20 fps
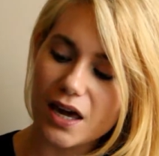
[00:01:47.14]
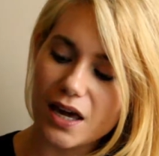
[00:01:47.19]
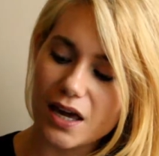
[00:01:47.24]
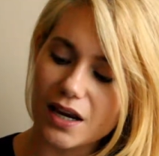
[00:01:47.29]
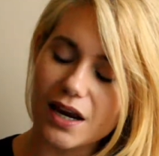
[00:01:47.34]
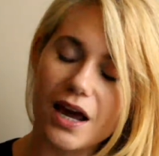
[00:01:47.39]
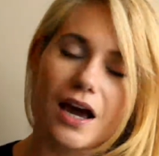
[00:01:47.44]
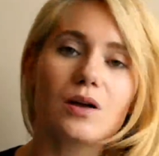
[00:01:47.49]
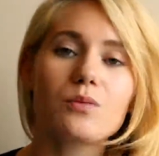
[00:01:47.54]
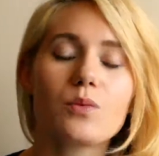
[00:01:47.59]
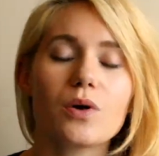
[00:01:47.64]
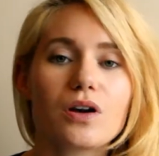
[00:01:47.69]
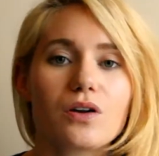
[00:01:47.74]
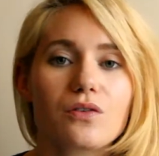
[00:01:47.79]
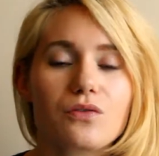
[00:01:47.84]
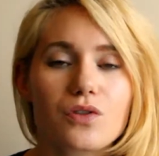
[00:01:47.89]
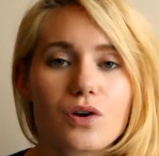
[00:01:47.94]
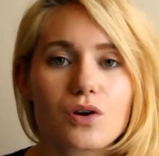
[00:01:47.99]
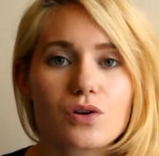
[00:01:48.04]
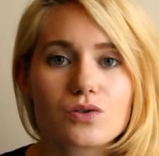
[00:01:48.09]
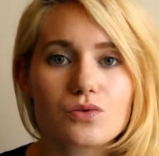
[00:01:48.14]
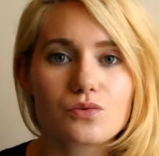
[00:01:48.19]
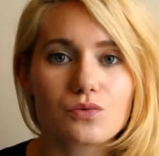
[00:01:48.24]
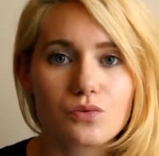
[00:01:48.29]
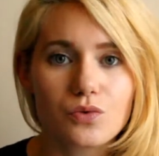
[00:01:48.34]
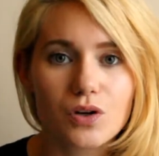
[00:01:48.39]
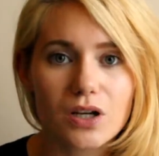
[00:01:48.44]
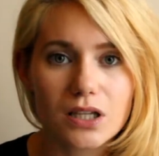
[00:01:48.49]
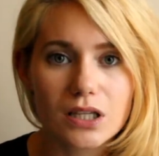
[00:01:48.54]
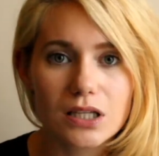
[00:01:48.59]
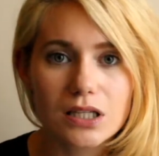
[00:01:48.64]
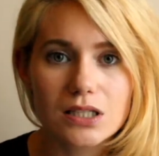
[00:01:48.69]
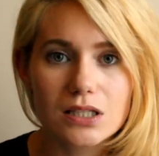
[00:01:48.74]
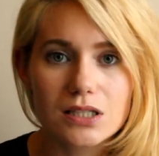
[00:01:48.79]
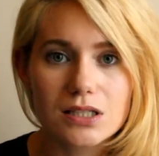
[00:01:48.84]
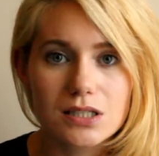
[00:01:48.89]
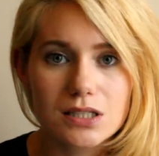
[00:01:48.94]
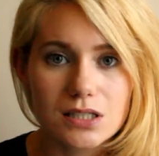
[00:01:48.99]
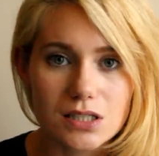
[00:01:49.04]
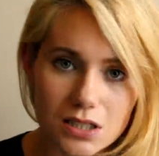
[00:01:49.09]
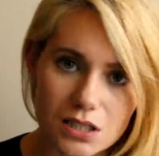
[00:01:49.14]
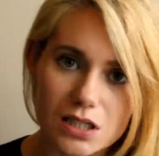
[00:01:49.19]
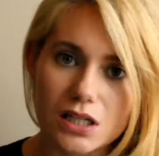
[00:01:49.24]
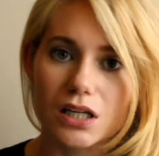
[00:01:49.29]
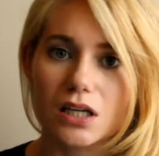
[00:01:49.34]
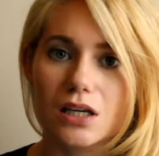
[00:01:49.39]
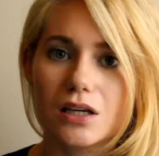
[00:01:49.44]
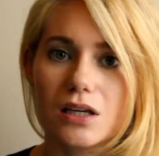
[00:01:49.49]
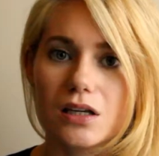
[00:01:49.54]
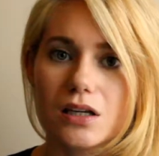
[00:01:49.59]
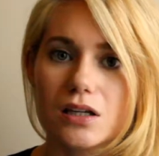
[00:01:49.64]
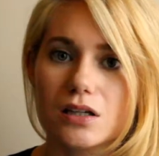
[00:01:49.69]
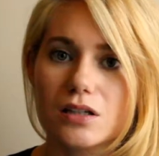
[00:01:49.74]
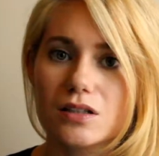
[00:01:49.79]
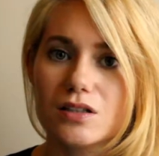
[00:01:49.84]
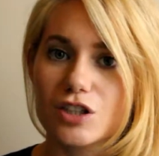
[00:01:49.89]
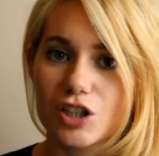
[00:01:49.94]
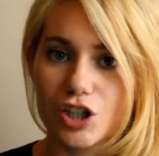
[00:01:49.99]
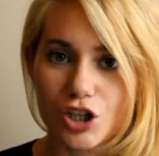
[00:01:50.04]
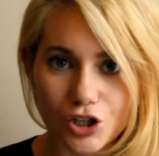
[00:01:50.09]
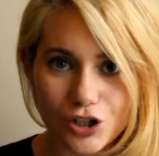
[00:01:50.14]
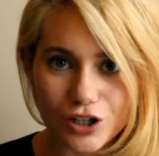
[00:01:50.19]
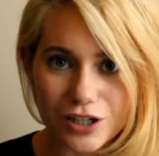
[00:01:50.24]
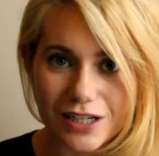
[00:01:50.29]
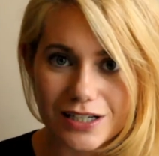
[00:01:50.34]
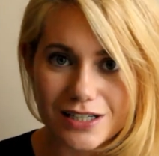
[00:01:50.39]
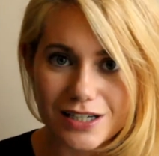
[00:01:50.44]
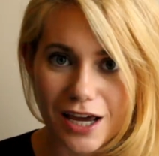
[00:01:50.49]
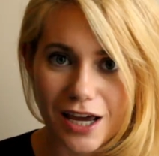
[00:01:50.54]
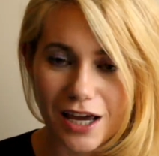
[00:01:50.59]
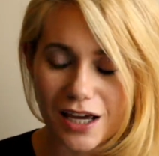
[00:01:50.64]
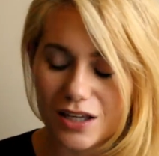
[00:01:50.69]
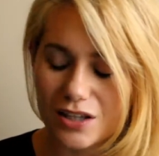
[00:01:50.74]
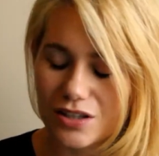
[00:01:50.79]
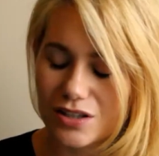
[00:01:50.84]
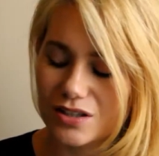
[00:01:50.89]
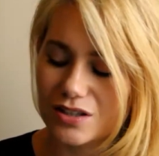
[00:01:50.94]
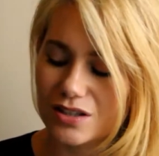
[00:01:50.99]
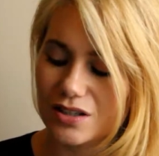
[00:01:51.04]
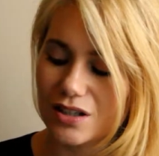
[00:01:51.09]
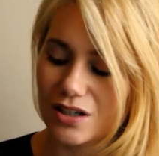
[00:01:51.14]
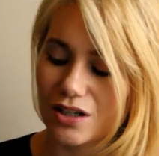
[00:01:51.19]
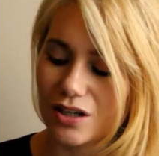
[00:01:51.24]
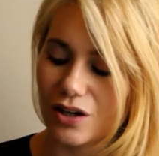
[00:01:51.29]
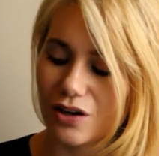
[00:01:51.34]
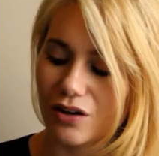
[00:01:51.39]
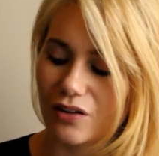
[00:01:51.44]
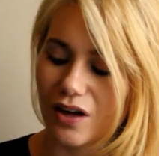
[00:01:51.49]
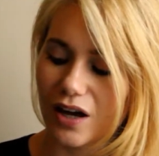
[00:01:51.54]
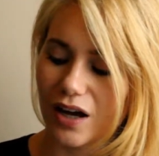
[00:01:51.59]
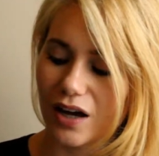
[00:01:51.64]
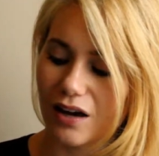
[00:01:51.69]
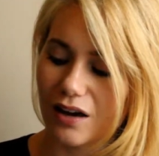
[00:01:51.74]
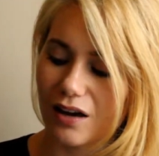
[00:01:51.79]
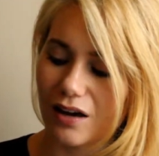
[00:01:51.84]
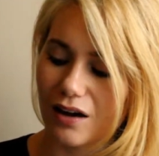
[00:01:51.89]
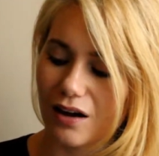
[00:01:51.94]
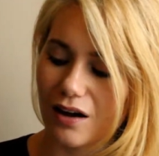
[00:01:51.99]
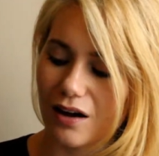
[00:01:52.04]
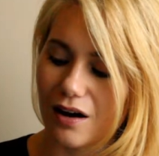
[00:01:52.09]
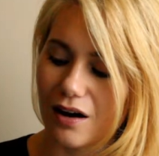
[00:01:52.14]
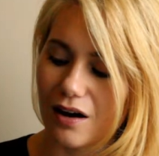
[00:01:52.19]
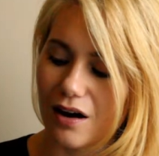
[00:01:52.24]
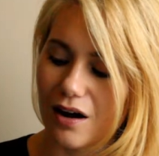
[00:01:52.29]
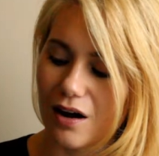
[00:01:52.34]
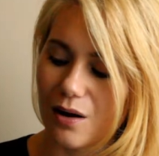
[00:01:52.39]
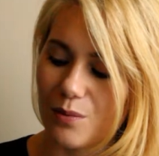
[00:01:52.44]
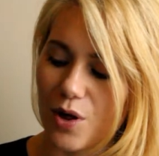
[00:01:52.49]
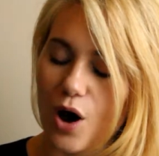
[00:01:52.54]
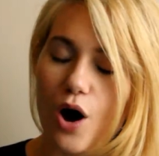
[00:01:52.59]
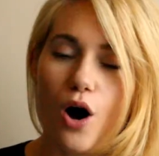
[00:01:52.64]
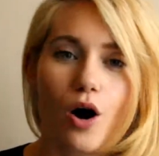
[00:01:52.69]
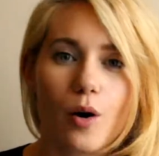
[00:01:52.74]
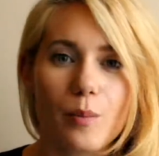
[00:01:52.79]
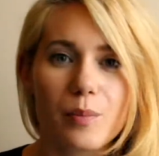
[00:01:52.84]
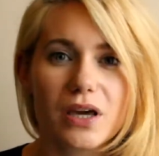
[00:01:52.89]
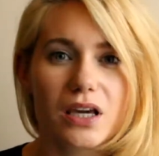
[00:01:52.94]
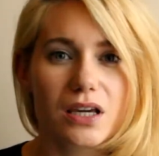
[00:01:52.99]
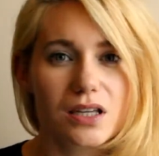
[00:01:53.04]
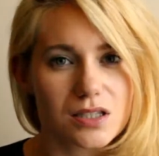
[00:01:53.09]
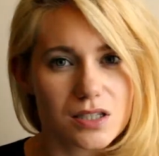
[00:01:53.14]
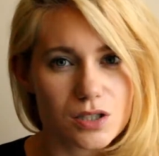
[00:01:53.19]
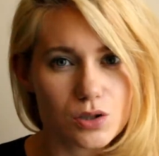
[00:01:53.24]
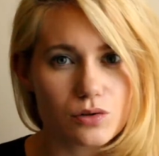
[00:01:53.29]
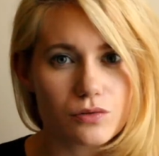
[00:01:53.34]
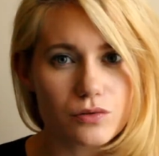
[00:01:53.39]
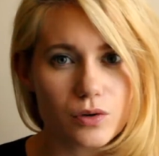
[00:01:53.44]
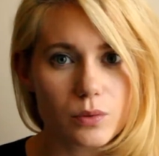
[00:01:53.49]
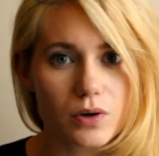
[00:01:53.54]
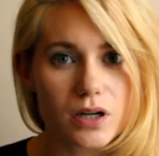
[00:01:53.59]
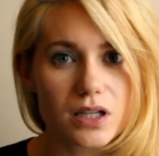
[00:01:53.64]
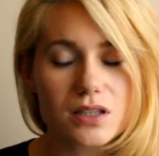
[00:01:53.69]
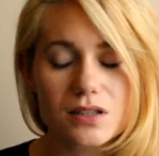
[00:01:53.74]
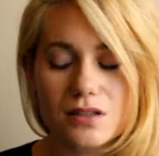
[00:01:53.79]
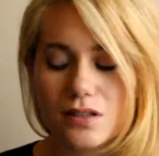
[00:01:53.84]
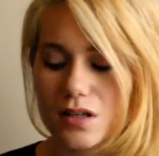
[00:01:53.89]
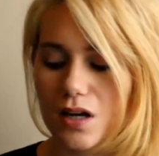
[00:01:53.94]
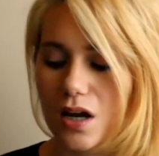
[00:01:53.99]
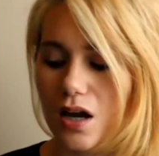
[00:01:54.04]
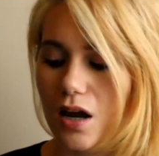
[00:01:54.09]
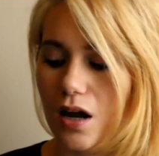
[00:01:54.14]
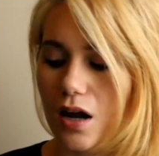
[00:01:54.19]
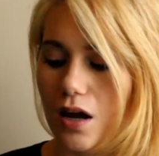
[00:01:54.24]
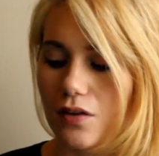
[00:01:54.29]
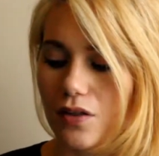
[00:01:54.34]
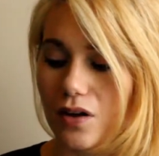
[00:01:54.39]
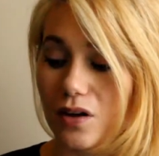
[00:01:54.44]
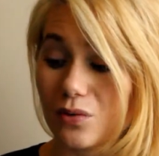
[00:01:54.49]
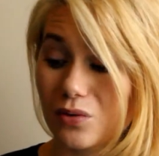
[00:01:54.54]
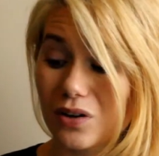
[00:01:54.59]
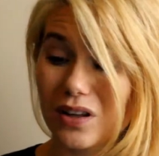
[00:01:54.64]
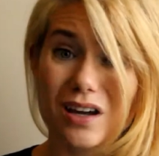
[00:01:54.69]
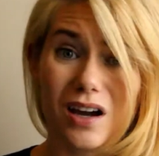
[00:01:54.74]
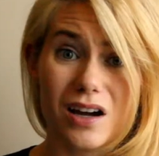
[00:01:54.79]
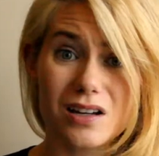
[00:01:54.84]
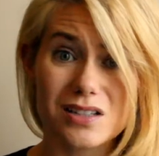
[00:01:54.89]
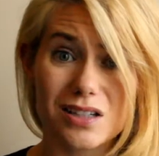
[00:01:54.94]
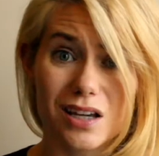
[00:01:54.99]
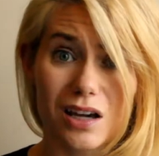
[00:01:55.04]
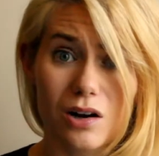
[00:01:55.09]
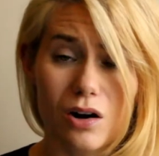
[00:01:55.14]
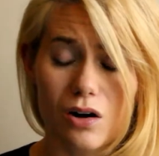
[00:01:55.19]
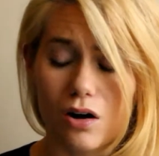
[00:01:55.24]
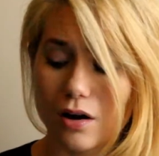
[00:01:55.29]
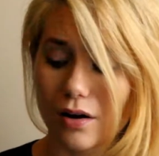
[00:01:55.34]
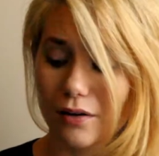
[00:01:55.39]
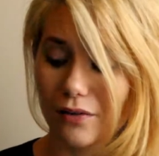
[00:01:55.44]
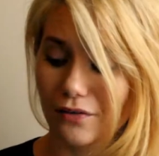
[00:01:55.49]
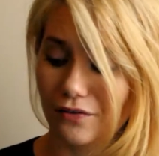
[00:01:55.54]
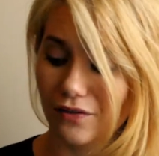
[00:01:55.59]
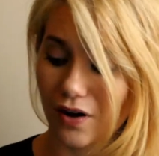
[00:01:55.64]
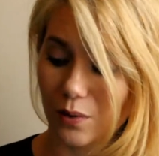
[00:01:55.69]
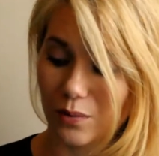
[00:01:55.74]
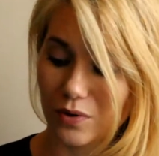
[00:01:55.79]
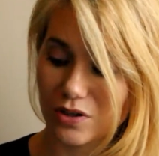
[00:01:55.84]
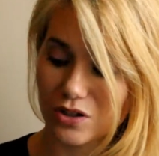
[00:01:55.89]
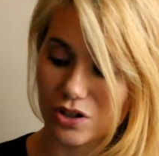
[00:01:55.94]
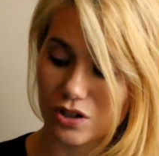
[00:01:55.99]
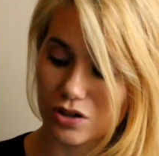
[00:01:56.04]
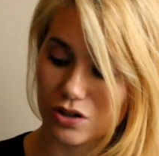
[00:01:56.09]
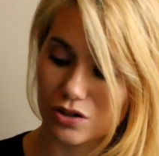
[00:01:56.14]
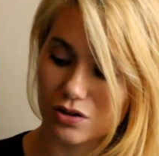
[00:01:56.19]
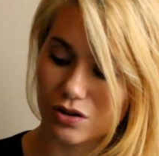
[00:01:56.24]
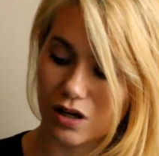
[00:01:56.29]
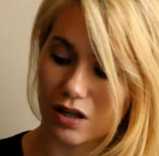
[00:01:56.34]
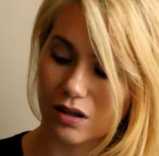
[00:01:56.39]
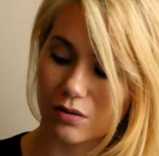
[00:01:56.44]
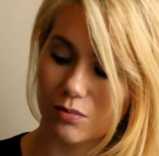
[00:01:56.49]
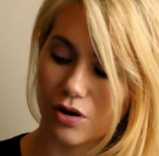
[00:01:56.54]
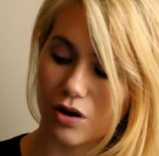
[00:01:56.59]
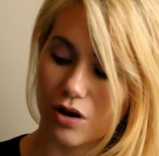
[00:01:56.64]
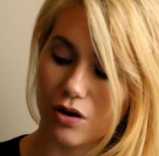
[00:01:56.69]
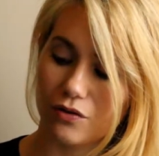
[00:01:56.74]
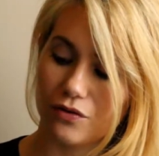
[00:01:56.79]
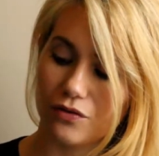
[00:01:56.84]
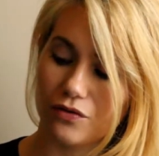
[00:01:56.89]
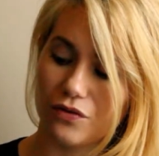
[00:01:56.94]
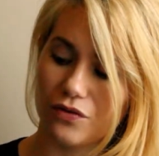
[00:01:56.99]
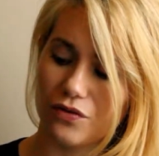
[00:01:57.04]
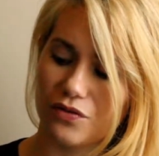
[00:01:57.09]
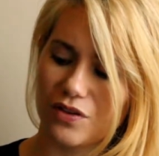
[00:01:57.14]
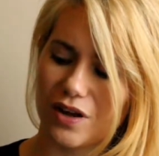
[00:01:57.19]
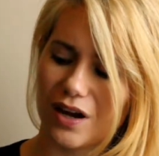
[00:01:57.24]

It had one of those really sticky security tags, you know, like the hot pink and silver ones that are really hard to get off, and once you do get them off,